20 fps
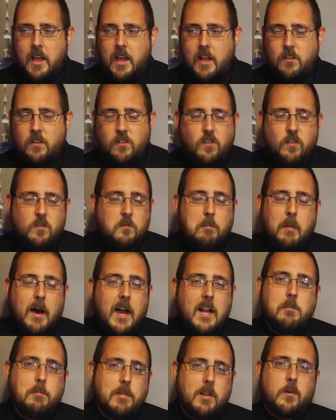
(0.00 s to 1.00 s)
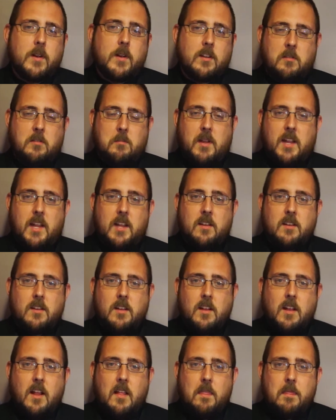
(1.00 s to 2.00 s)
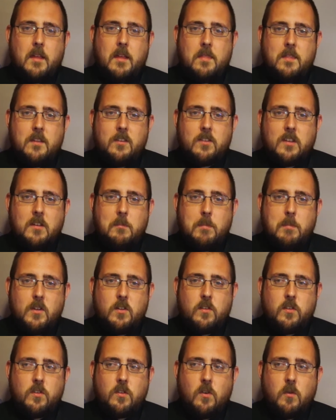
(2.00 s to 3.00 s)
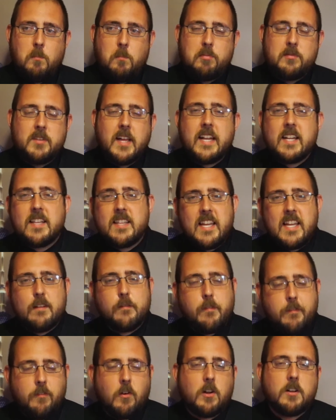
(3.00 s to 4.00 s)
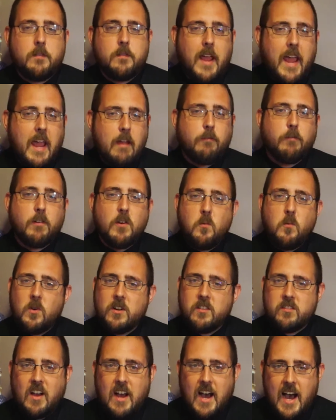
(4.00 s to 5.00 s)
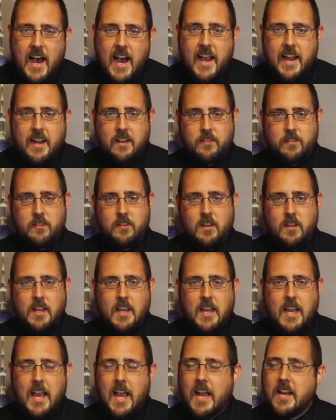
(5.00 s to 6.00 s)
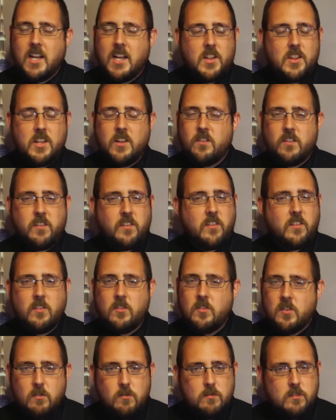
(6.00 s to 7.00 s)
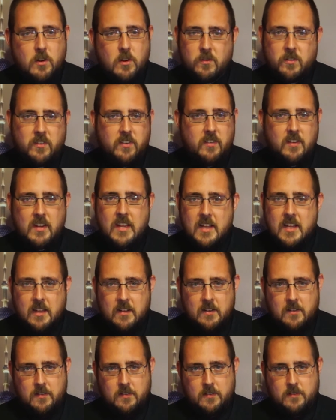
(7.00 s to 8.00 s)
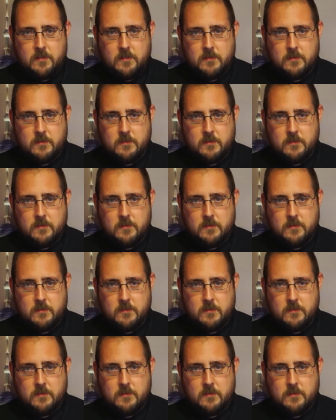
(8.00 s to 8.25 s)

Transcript: It's just mind-blowing to me that this can be so blatantly in front of everyone's eyes, and yet they just still don't see it.